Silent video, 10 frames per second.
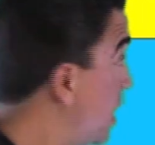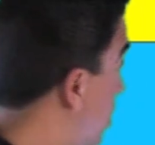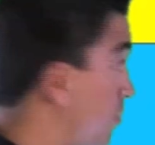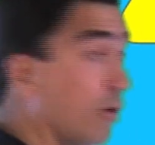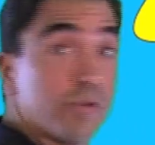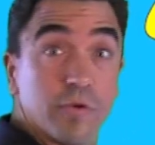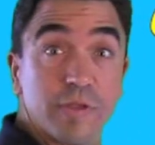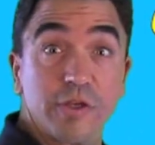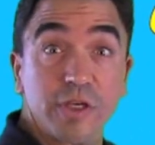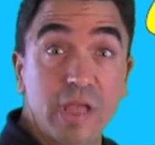here's our
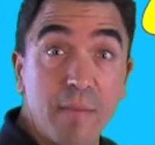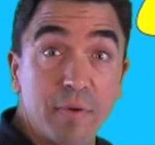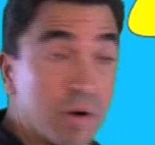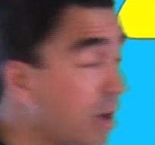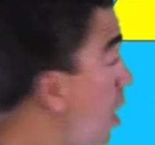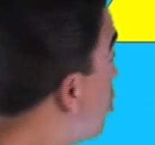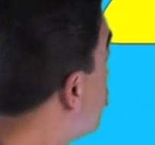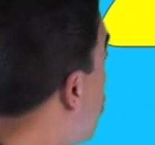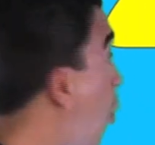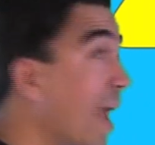two-digit number.
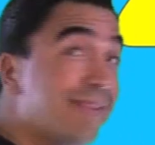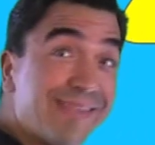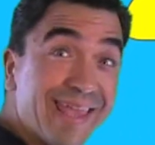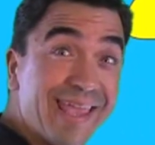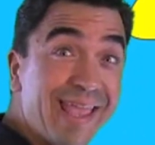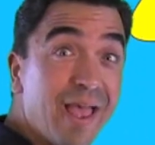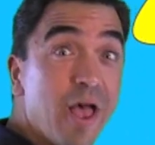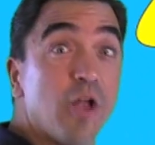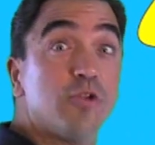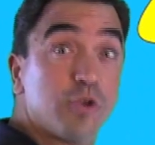Mm -hmm.
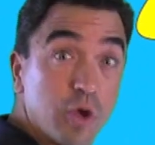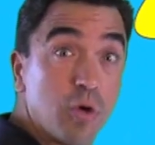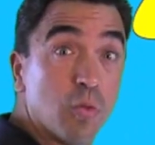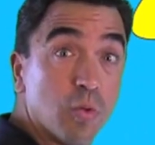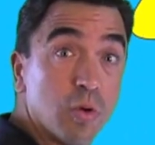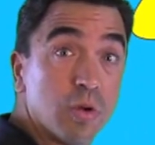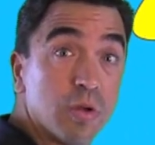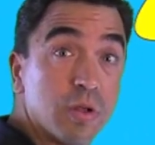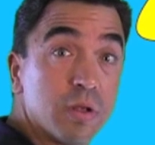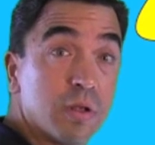22.
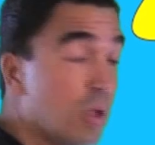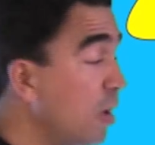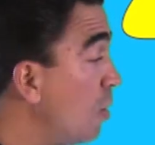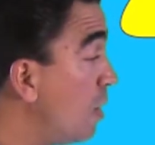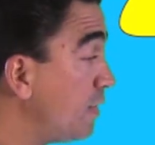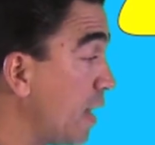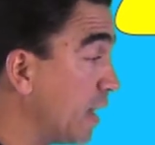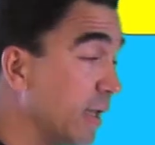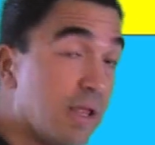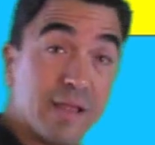Well,
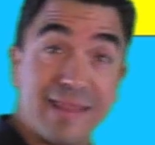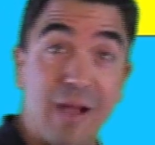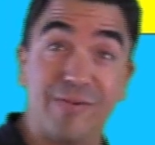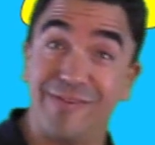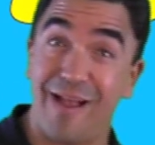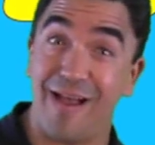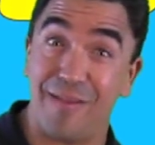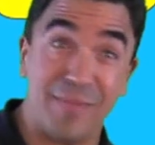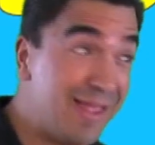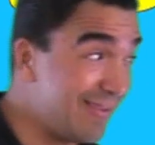Duncan, now it's
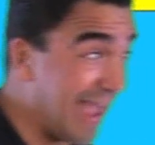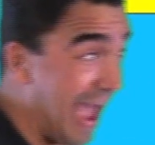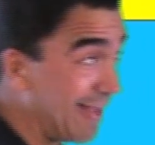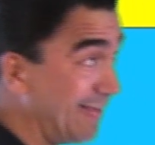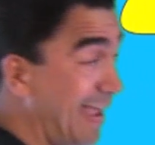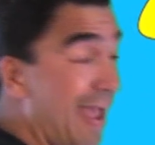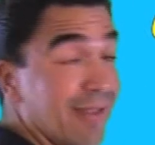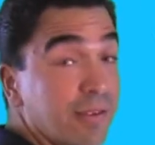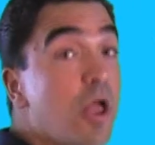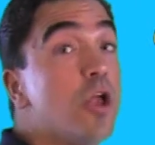time to add
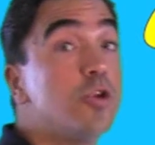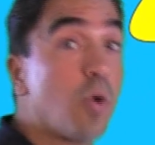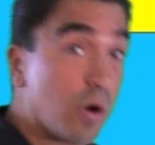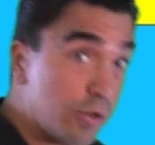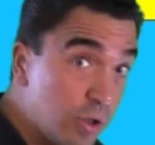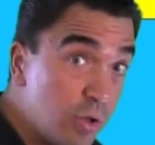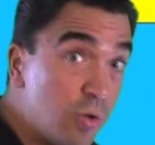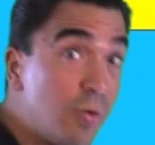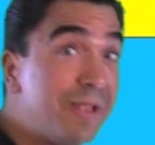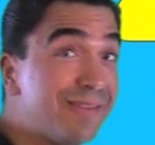10 to our
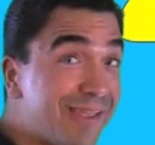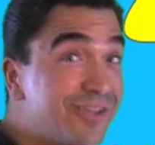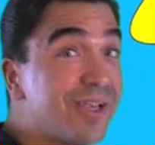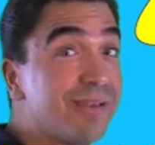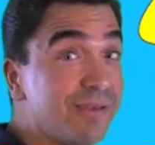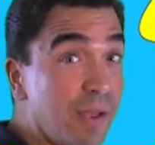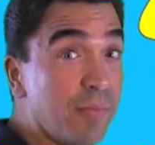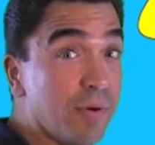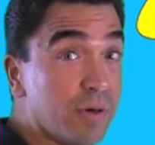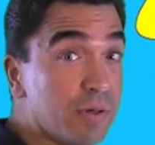two-digit
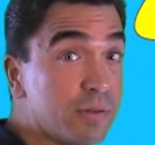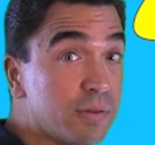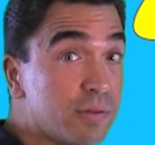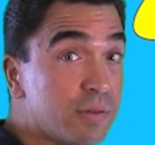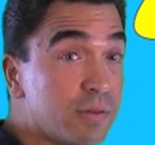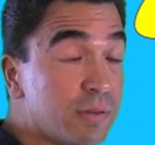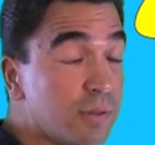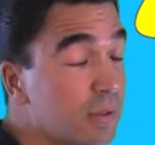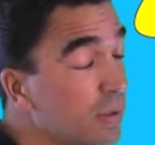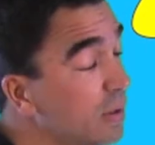number. Yes, it is,
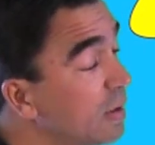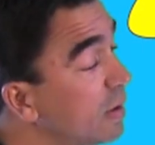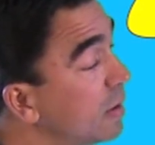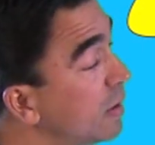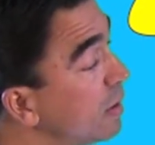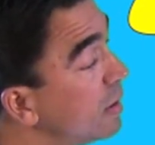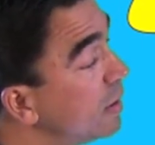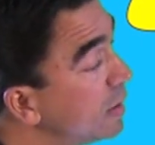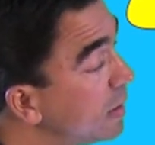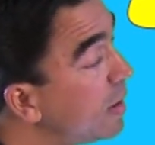Coach Mike.
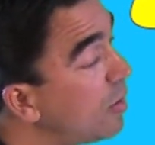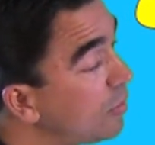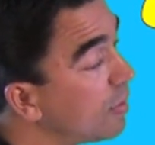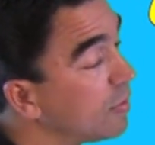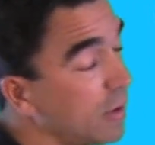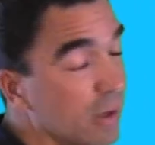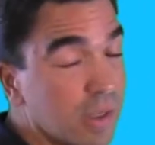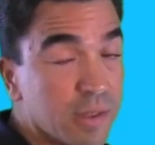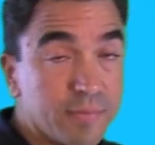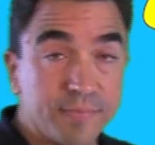You know, though,
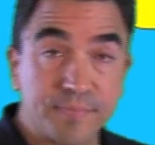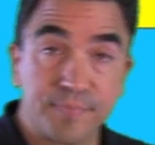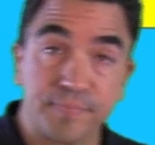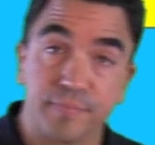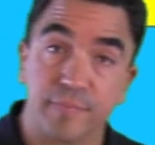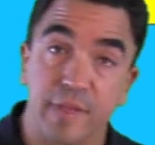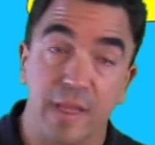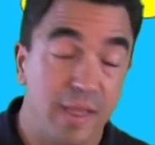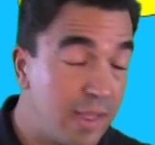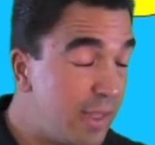Duncan. Yeah?
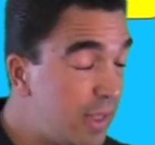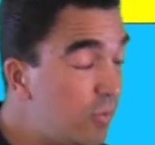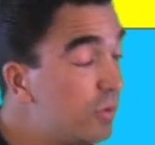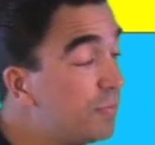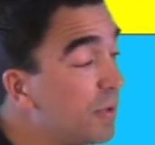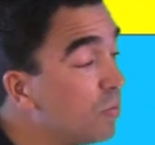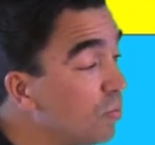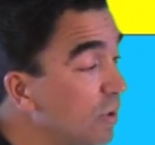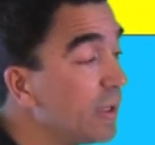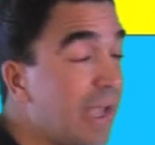It would be
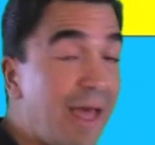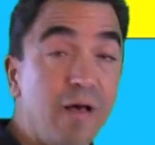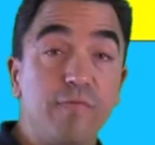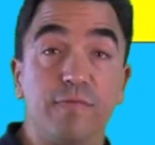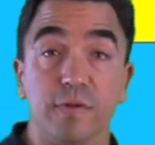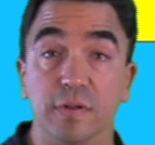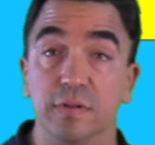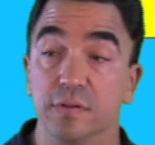really helpful